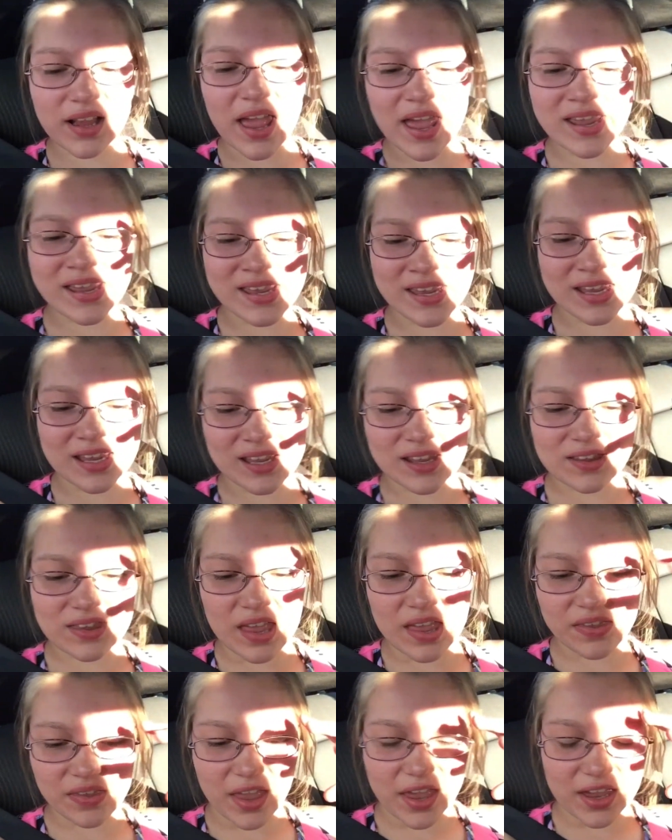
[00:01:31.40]
like it
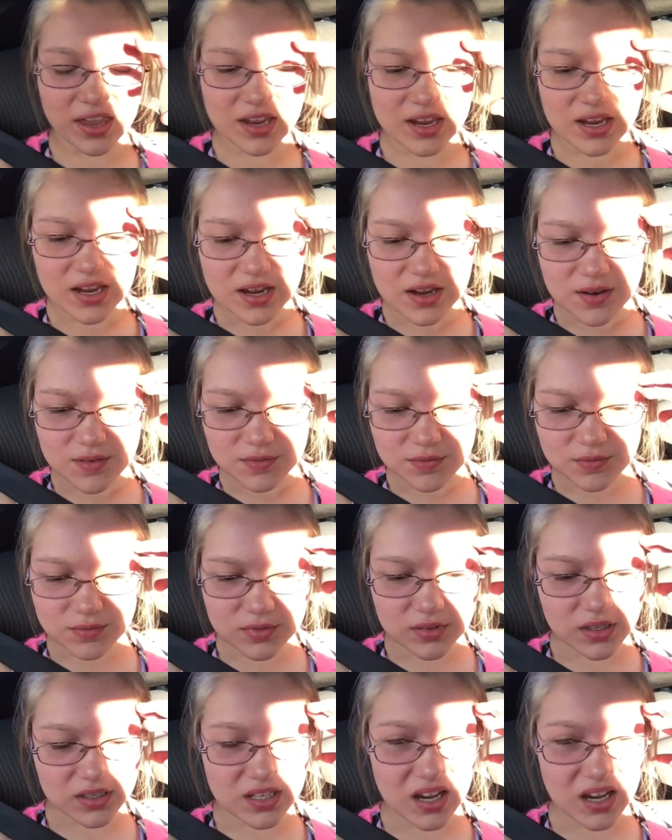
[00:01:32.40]
that like the